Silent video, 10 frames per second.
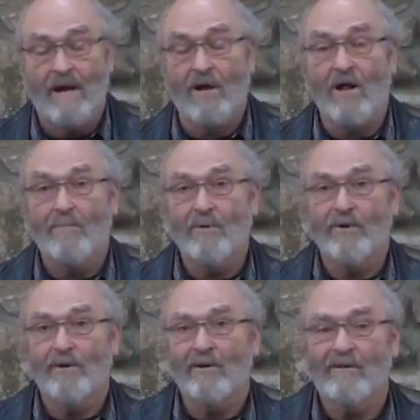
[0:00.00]
A call
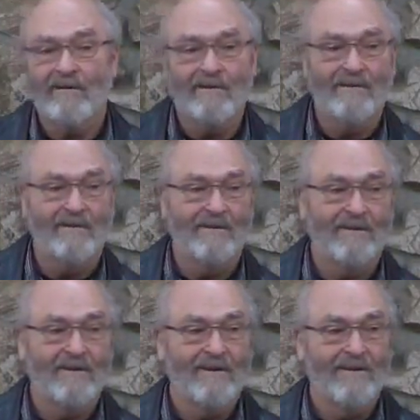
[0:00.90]
porter
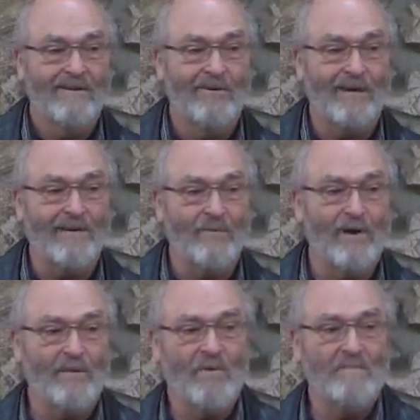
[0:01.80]
who gave
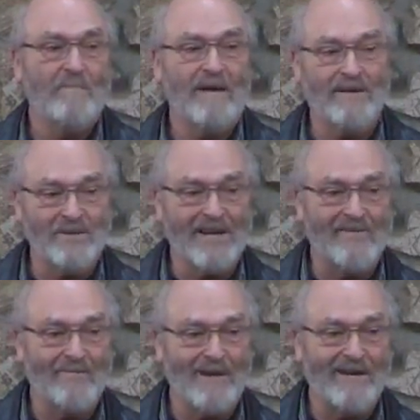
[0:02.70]
away one page
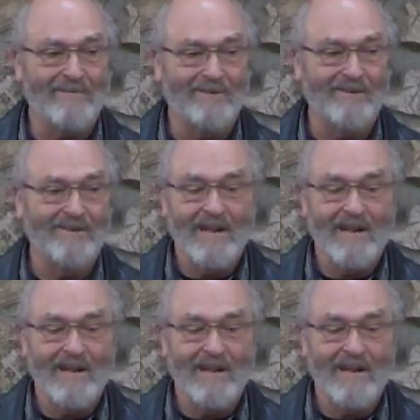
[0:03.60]
out of a Bible.